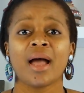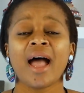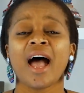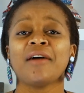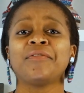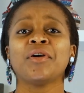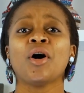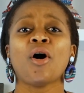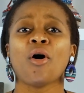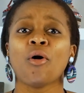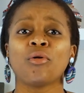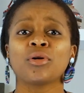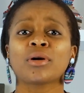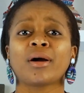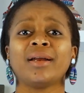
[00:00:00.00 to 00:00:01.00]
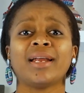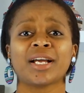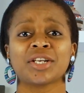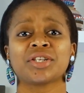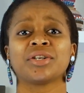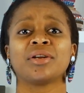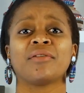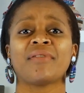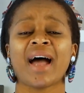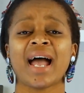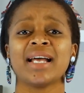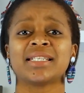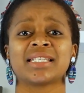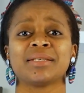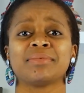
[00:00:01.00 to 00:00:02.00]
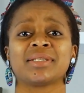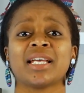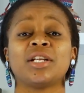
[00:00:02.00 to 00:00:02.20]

Have your own collection of items